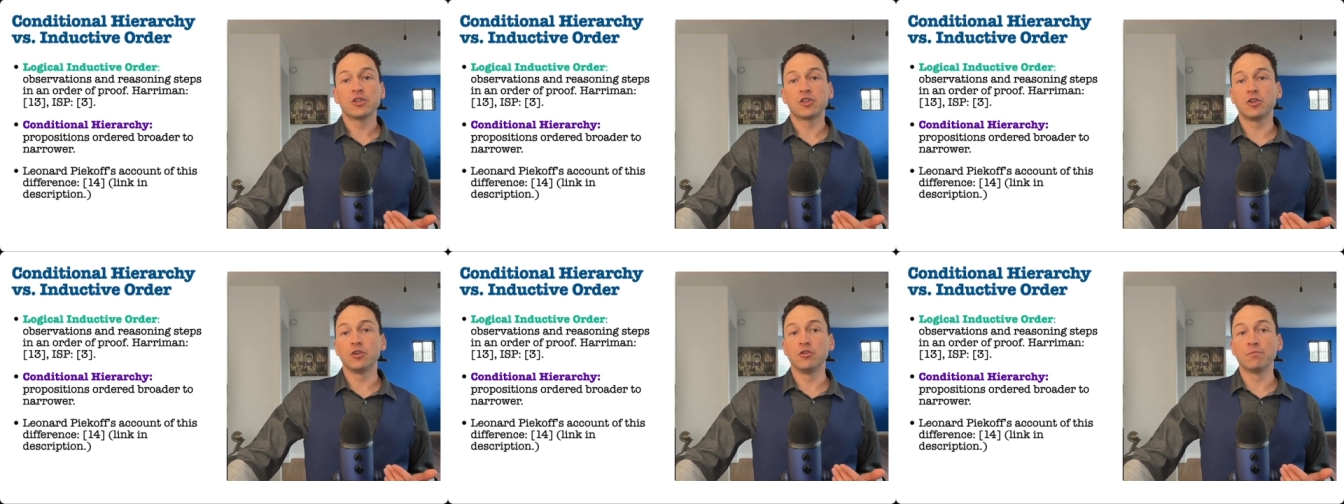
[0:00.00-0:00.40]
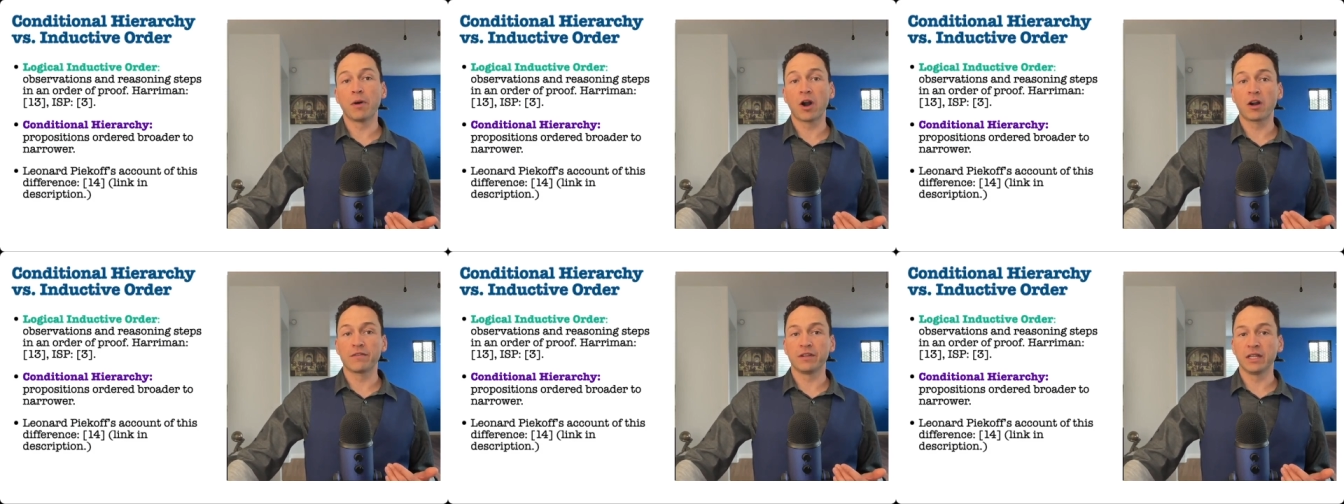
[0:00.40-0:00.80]
to
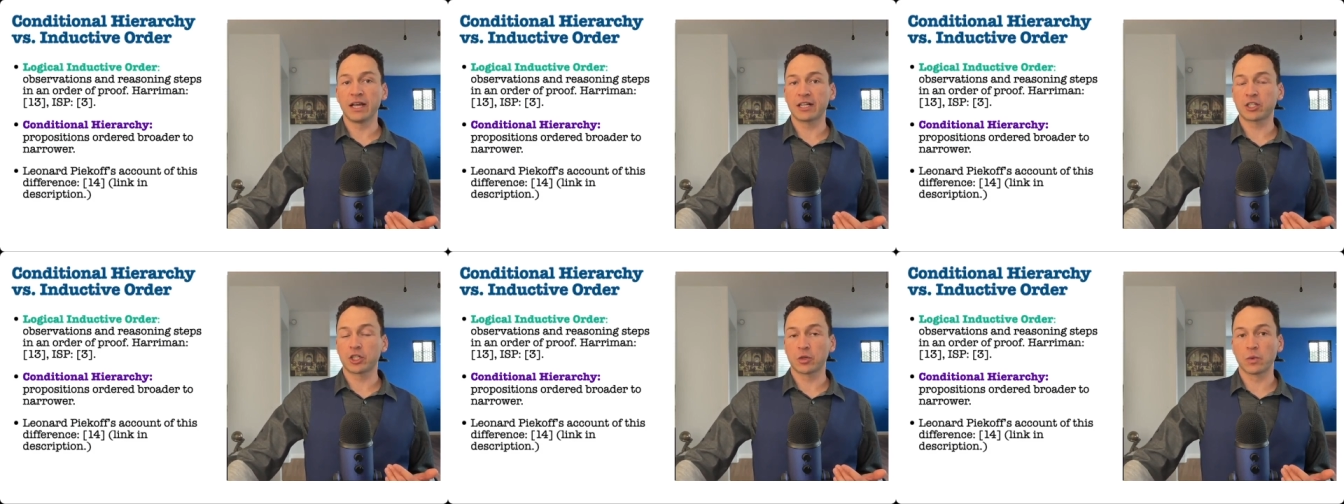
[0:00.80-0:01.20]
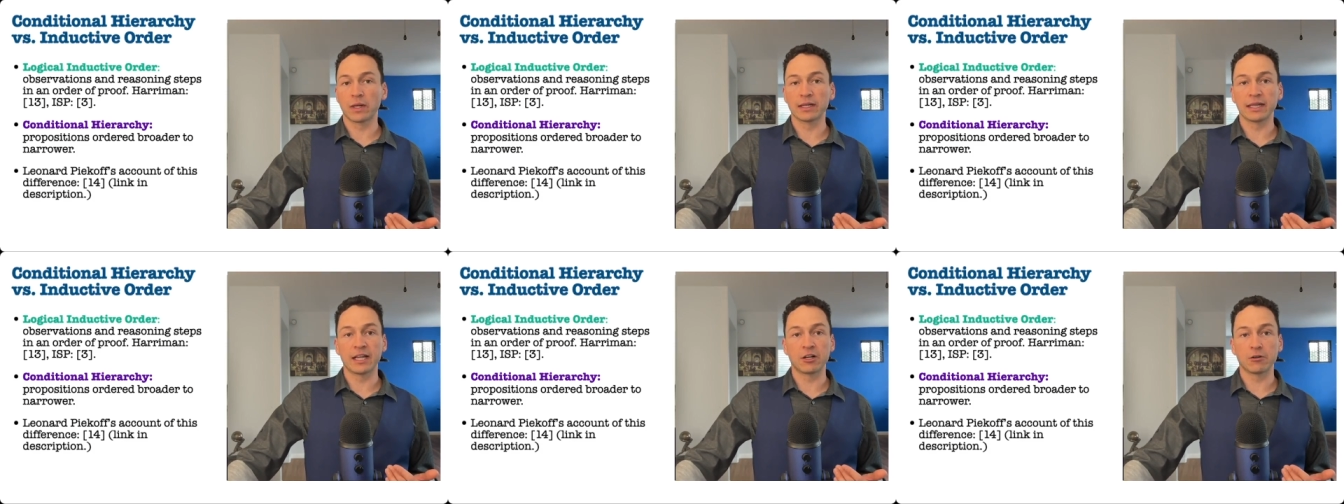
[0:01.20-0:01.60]
part of a lecture
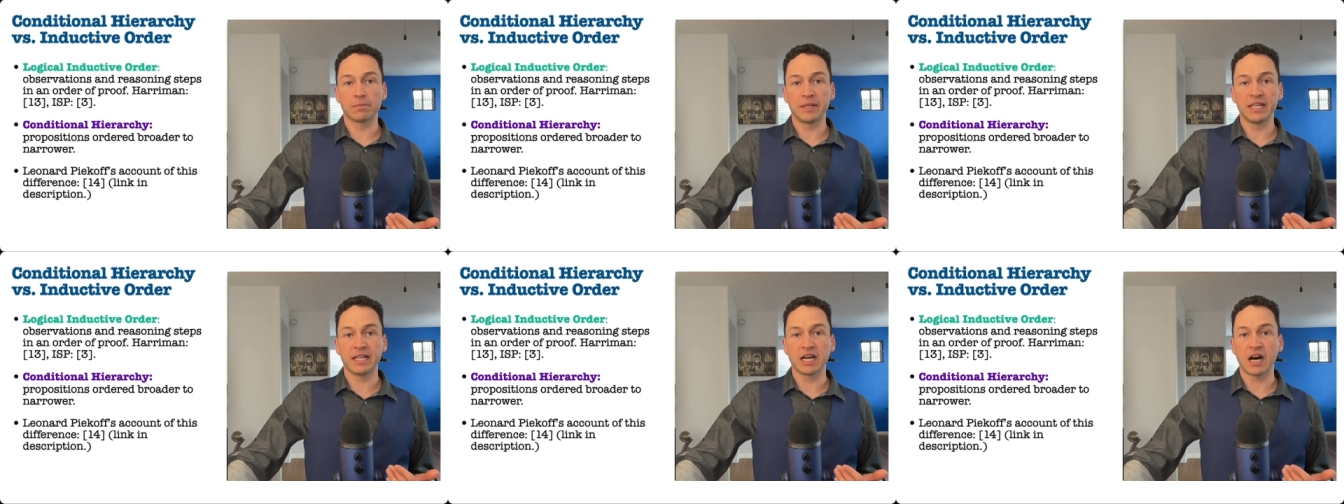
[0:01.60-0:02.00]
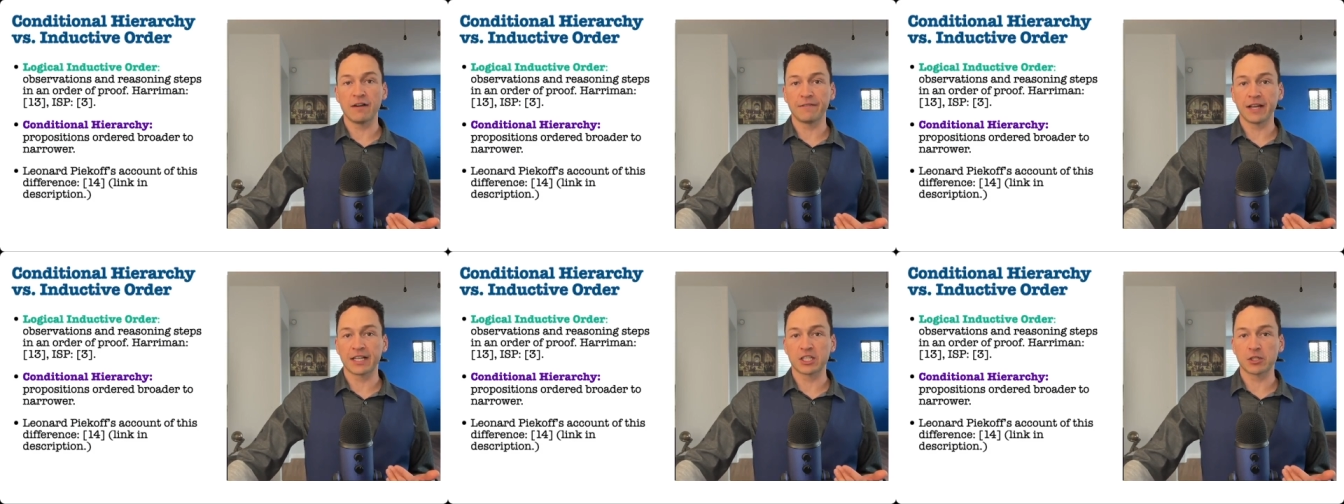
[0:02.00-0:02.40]
where Leonard
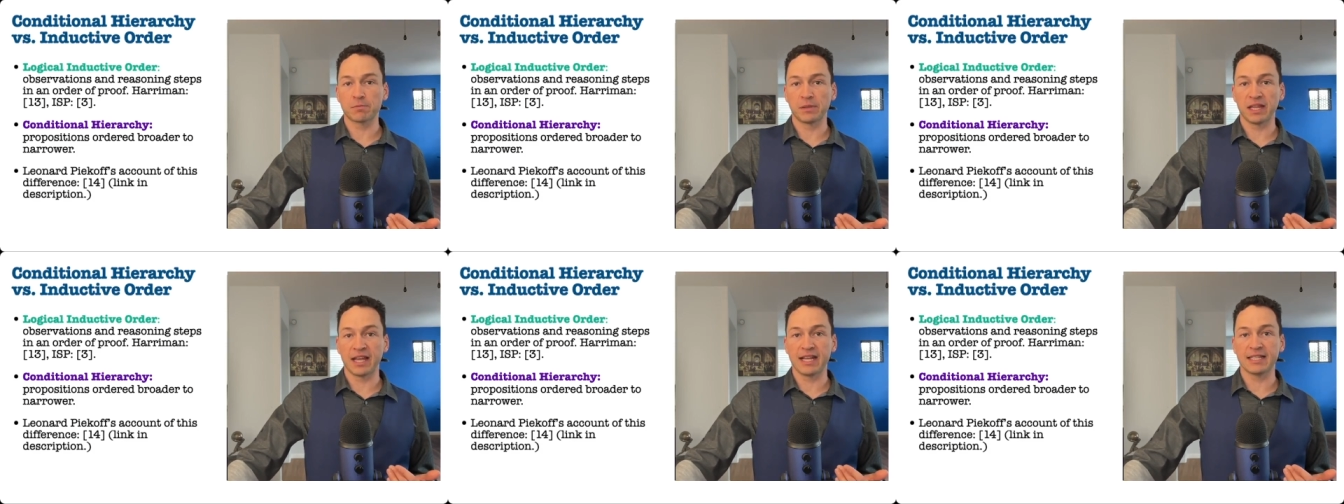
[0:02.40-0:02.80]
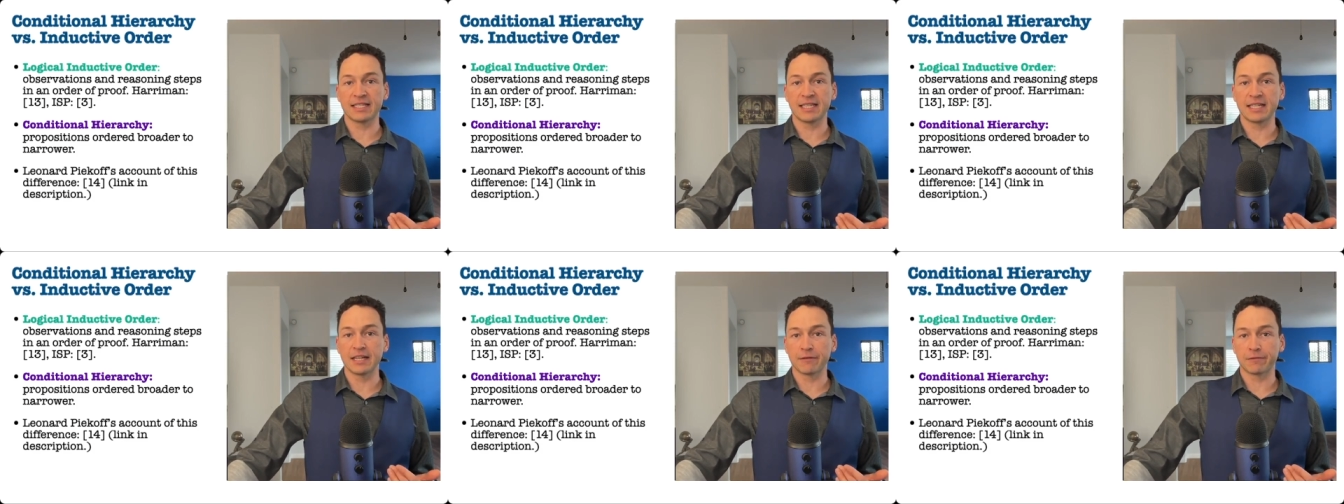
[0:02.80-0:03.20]
Peikoff
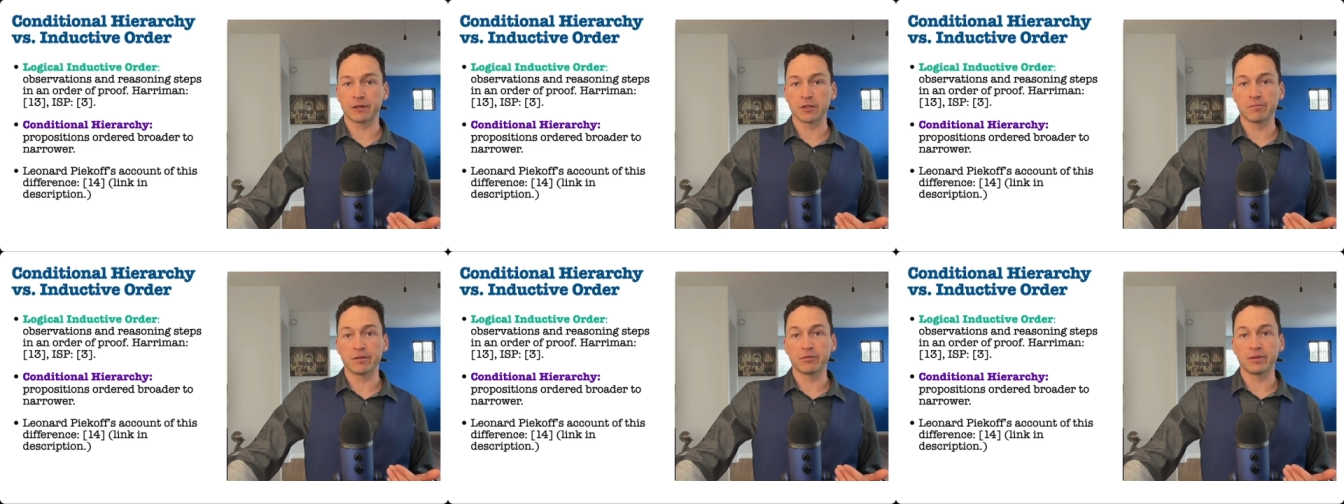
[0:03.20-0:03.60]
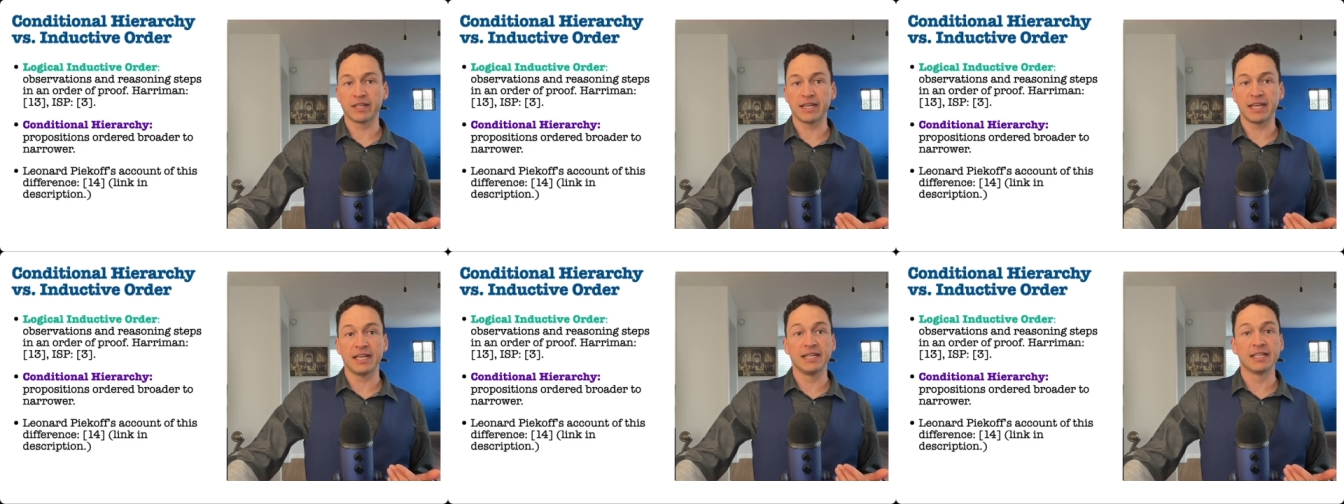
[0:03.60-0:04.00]
explains the difference
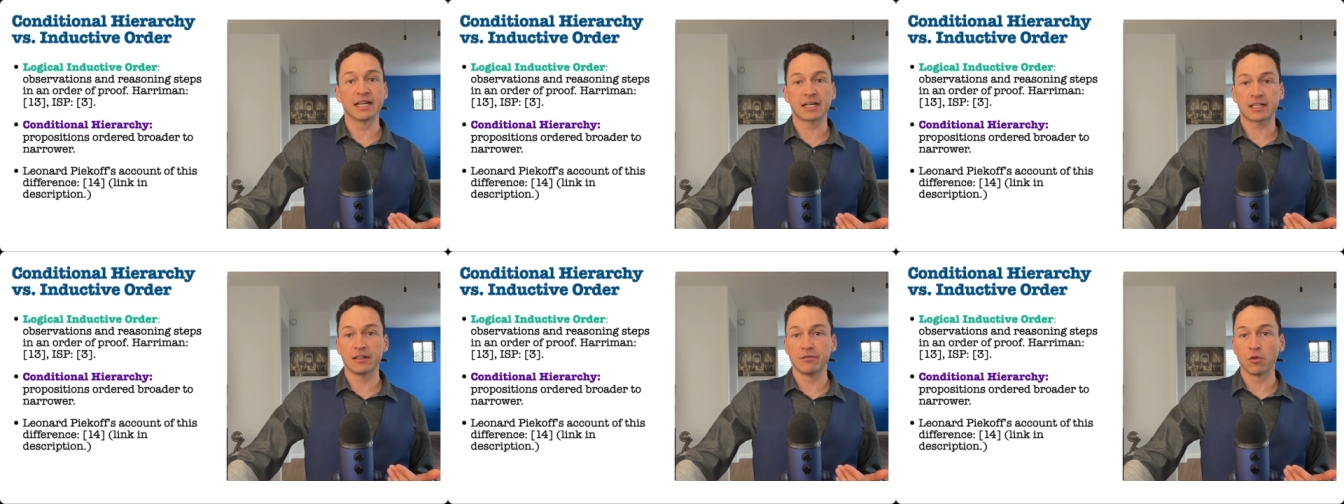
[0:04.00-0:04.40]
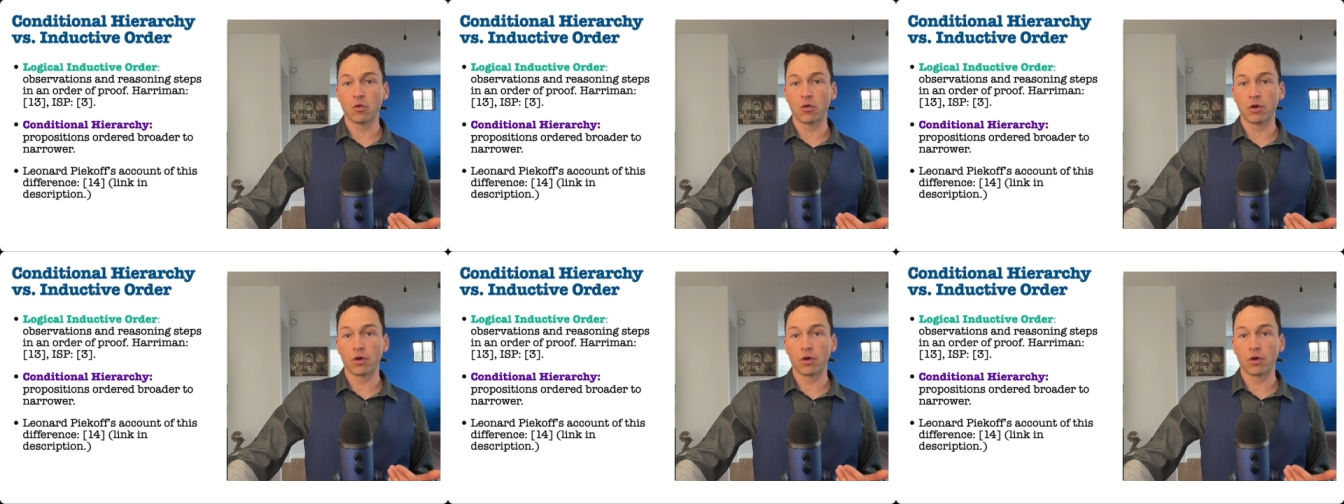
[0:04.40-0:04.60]
between inductive